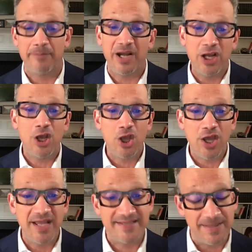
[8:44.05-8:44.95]
But
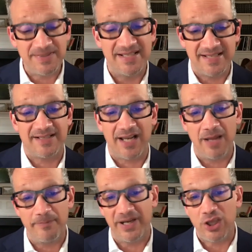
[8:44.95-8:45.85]
in some sense, as a
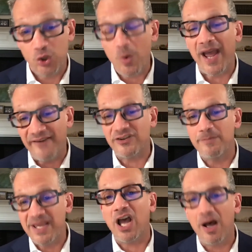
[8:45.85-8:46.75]
company, you have to
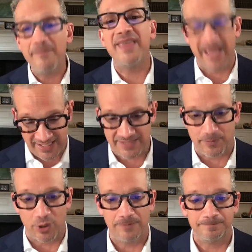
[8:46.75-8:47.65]
become the
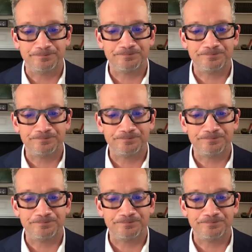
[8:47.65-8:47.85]
expert.